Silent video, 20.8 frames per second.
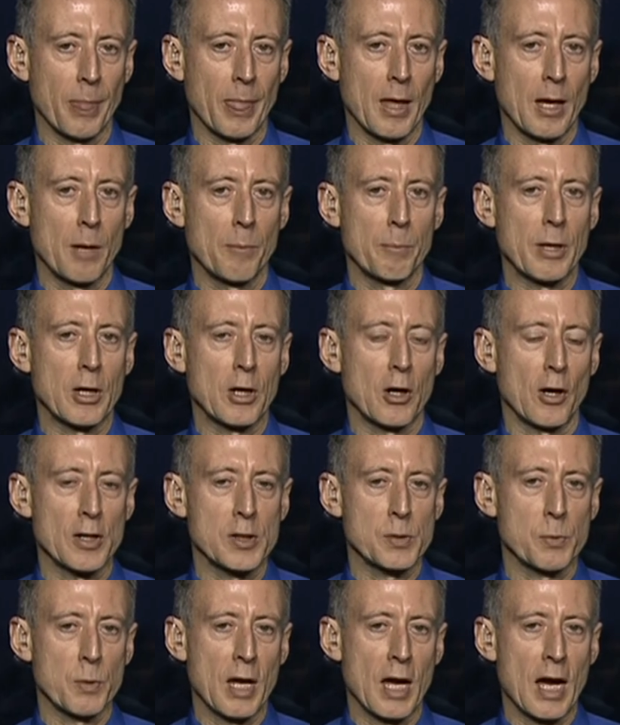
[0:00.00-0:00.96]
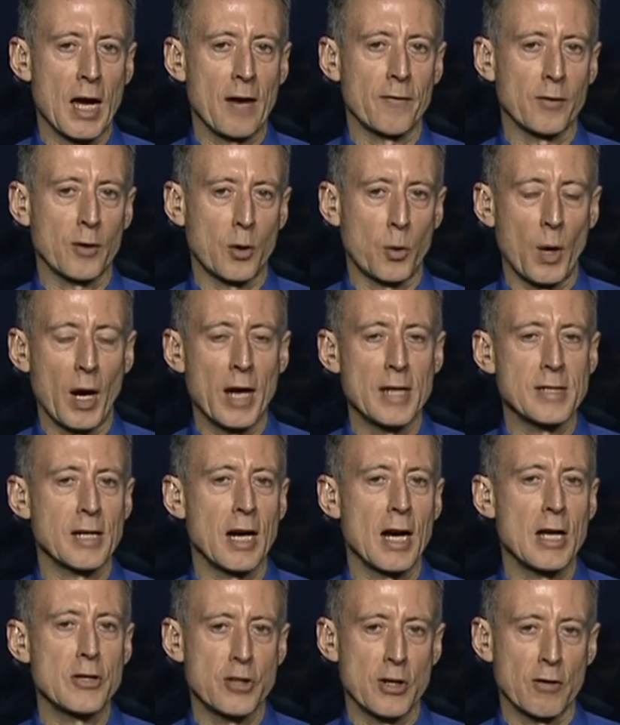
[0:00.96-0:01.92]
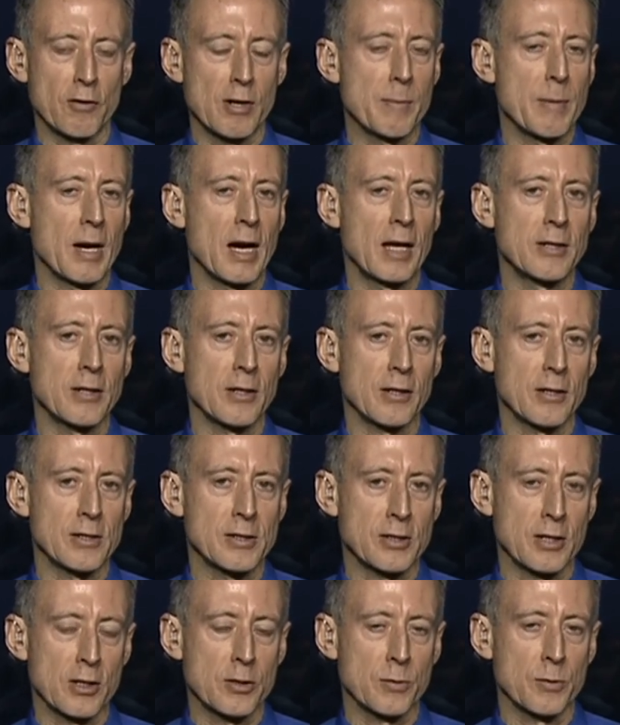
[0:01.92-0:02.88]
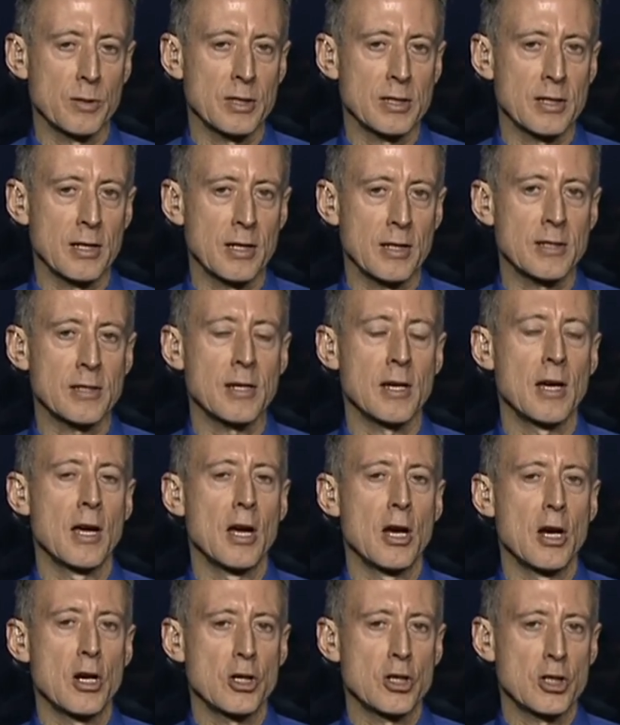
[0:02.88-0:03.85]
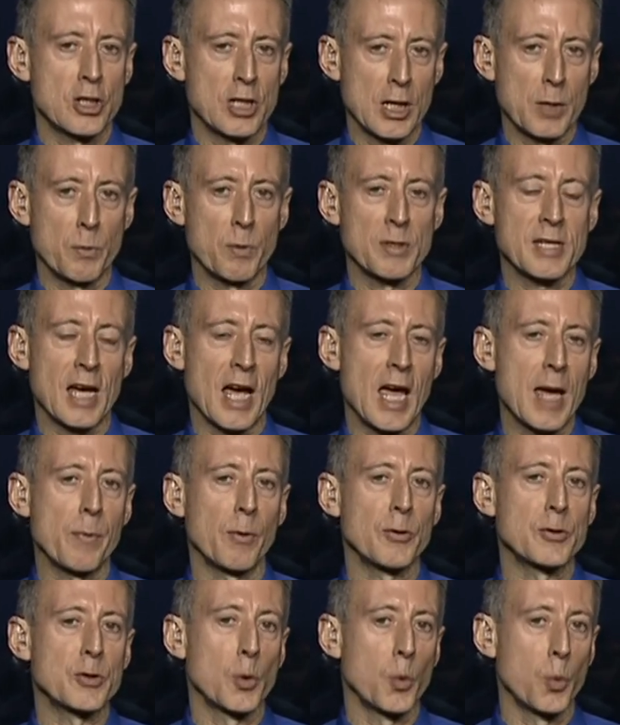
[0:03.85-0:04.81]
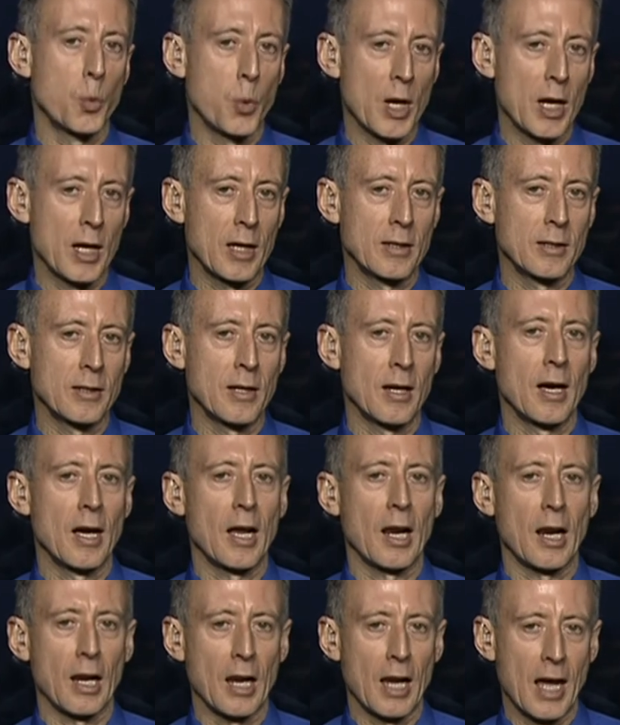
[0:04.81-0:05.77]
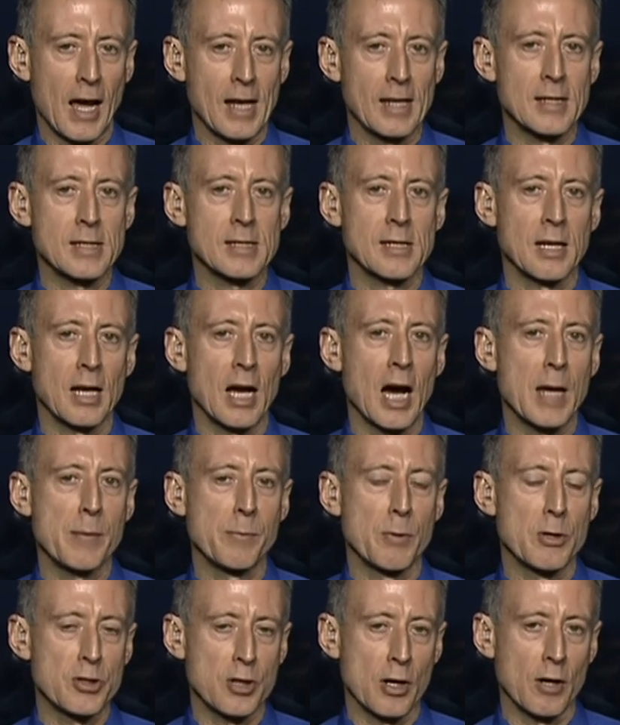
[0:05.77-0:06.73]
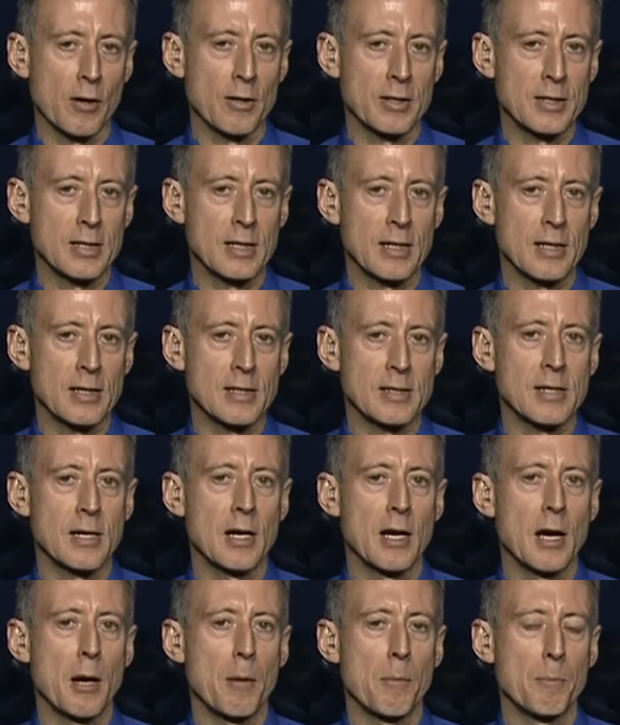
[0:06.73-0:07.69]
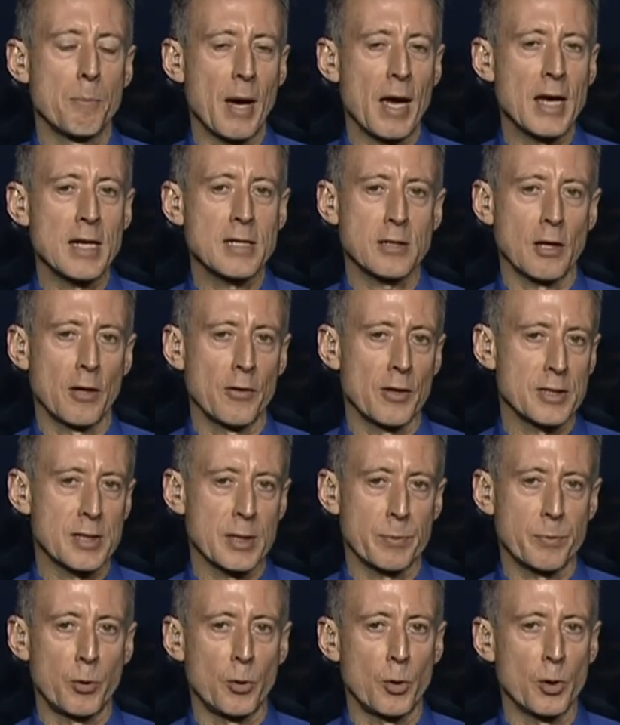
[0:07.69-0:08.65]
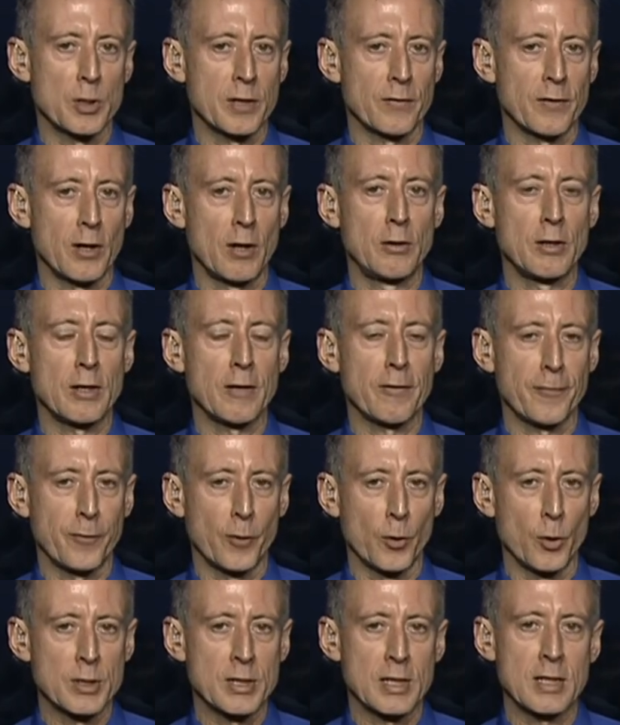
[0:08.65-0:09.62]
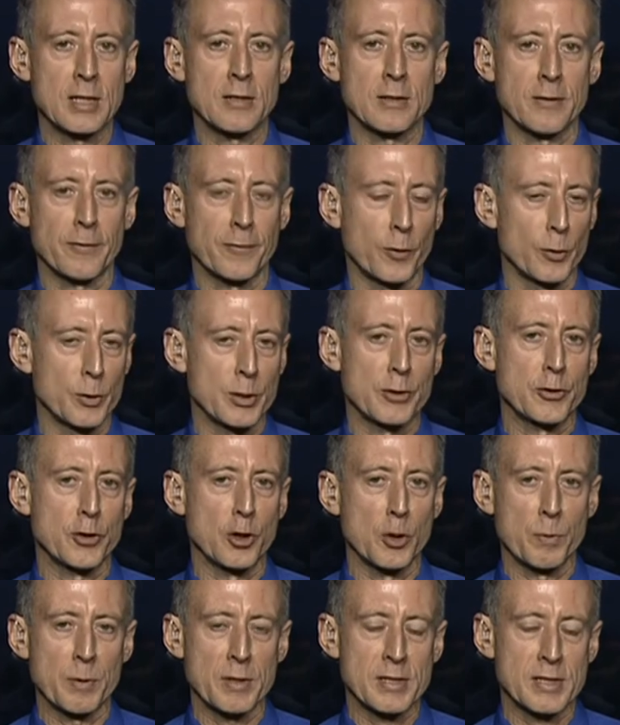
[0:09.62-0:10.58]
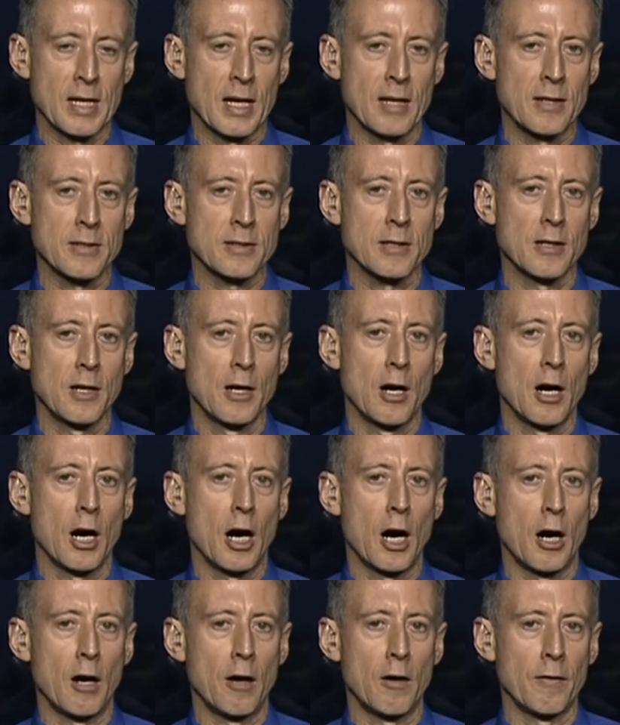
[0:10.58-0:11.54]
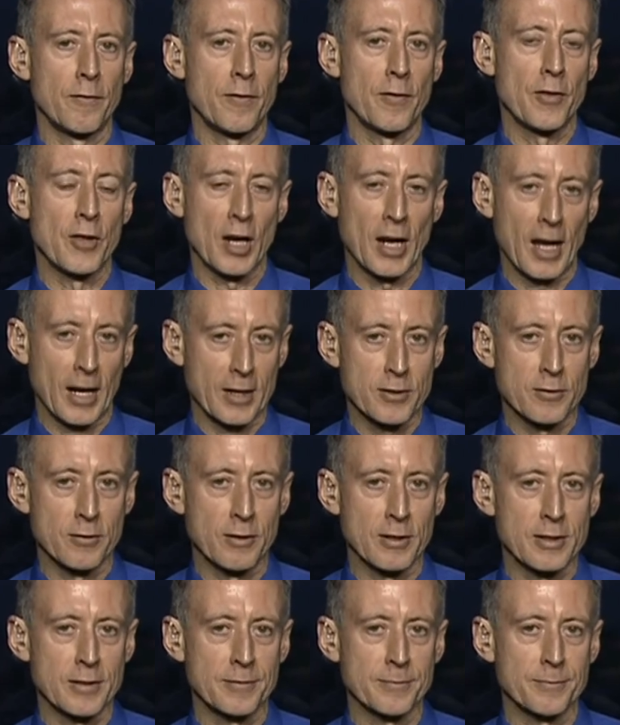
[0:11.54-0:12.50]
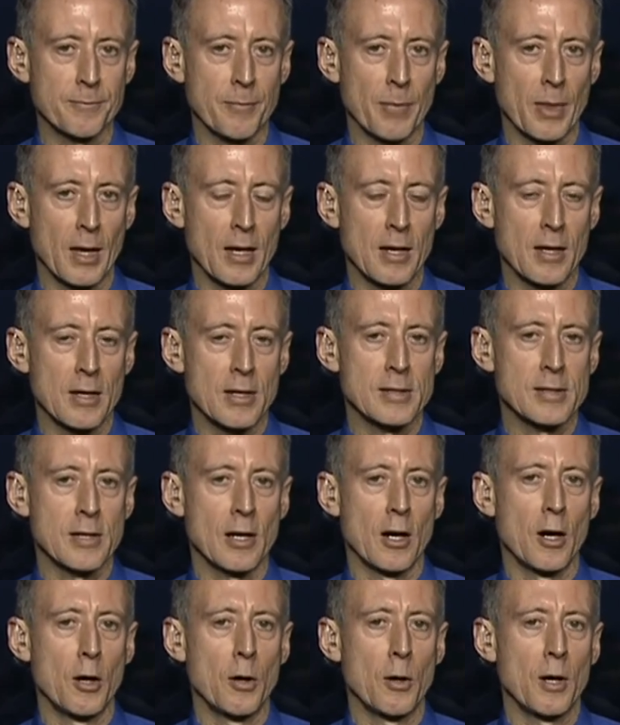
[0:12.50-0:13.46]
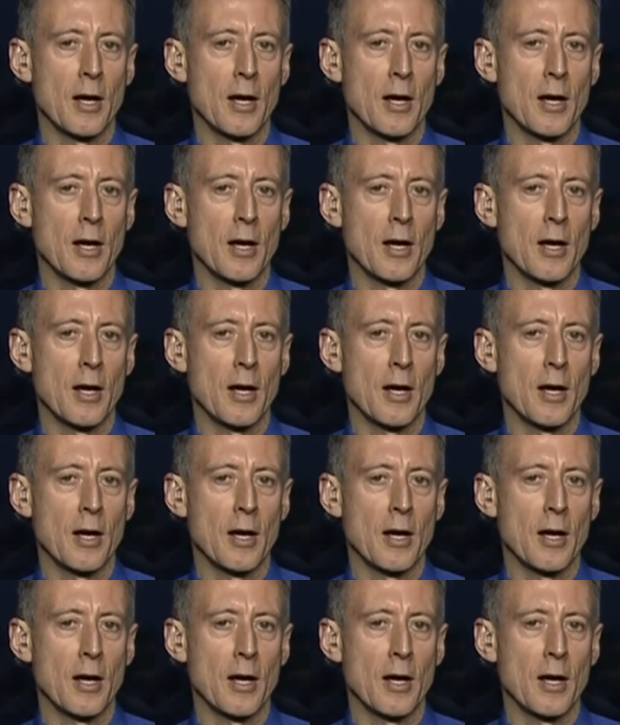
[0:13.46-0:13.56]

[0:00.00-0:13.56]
Because we have quasi-gerrymandered constituencies, she was able to win landslide majorities based on the support of only 40 to 42% of the electorate. So